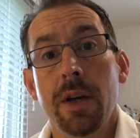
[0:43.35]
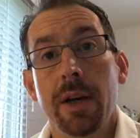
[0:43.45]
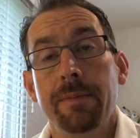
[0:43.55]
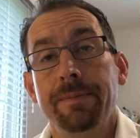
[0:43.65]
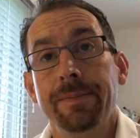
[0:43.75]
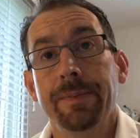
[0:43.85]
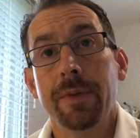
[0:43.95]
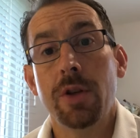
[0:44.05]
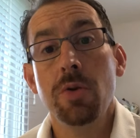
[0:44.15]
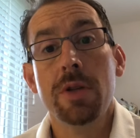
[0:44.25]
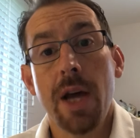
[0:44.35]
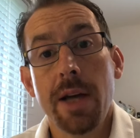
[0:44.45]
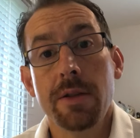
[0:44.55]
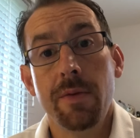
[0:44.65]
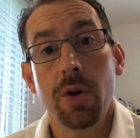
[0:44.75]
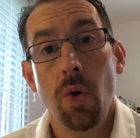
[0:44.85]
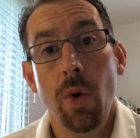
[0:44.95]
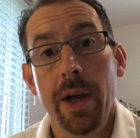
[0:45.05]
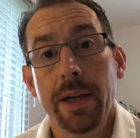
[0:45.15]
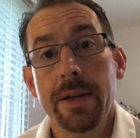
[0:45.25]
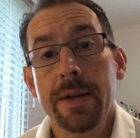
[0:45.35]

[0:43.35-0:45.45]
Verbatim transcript: um, two sides of a coin,